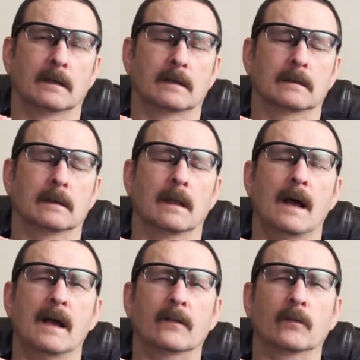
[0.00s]

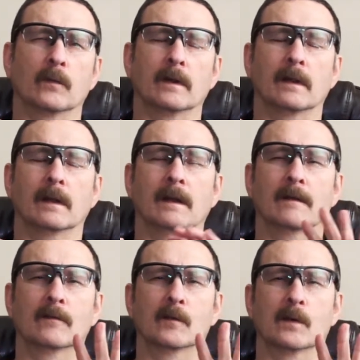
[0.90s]
Glass went
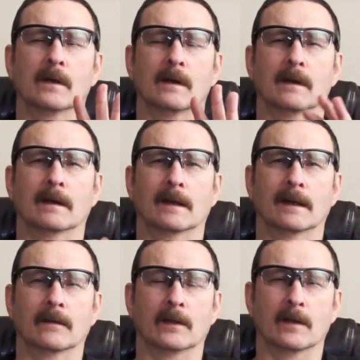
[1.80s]
everywhere,
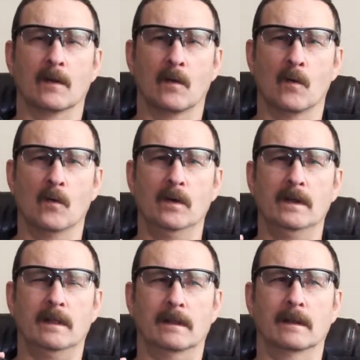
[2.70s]
and the
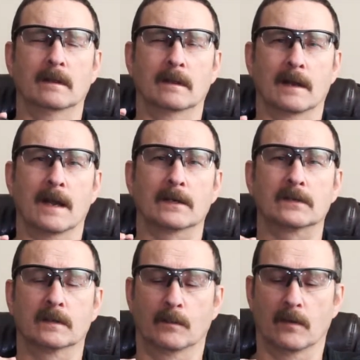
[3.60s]
only thing that
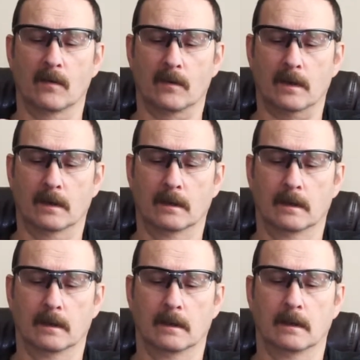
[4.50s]
actually broke
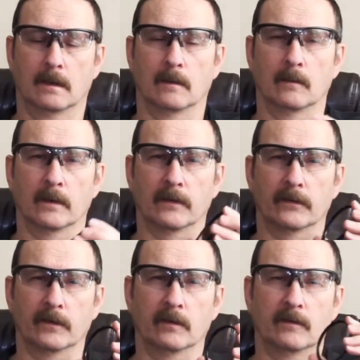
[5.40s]

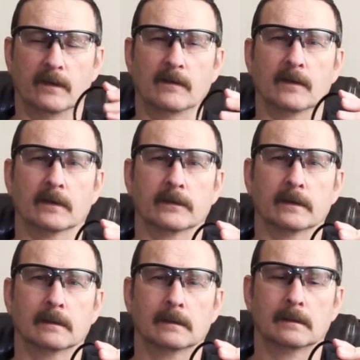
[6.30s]
was the UV
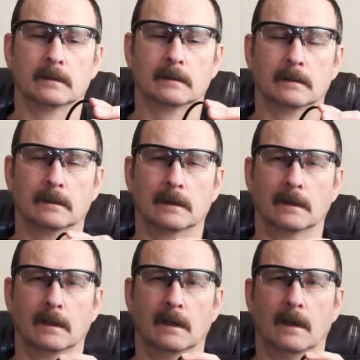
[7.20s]
filter.
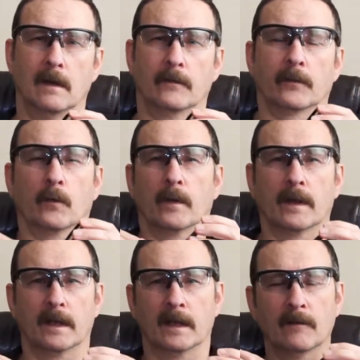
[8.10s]
So
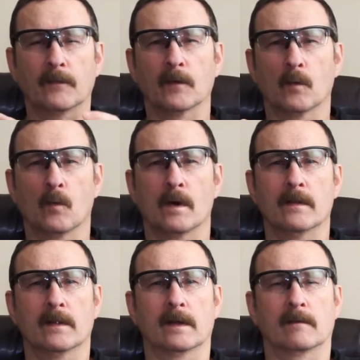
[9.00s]
if you're
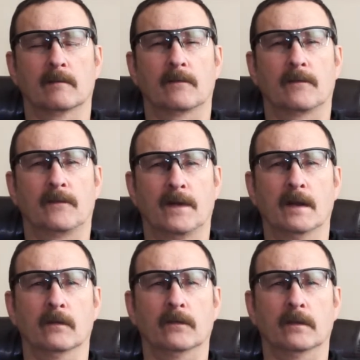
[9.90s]
one that
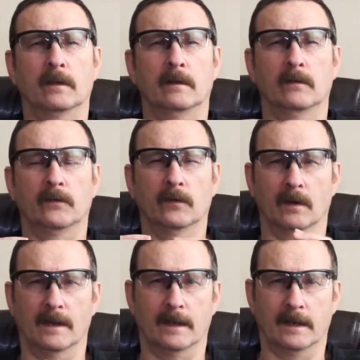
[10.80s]
fails to use
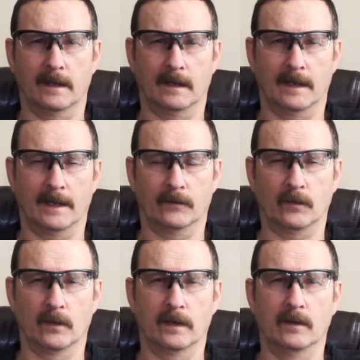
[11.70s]
your lens
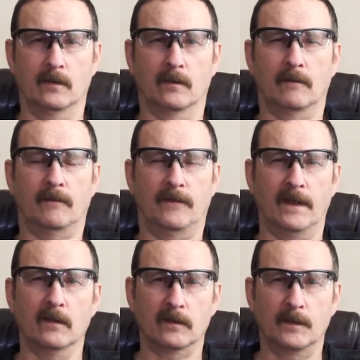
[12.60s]
hood,
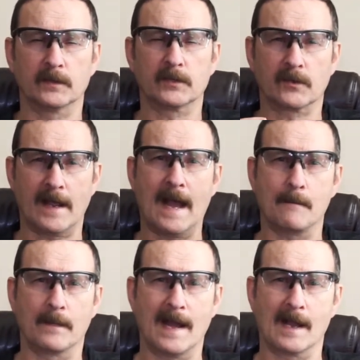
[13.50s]
fails to put your
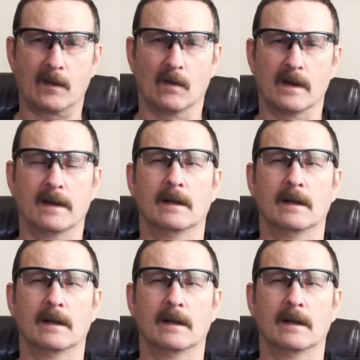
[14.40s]
cap back on,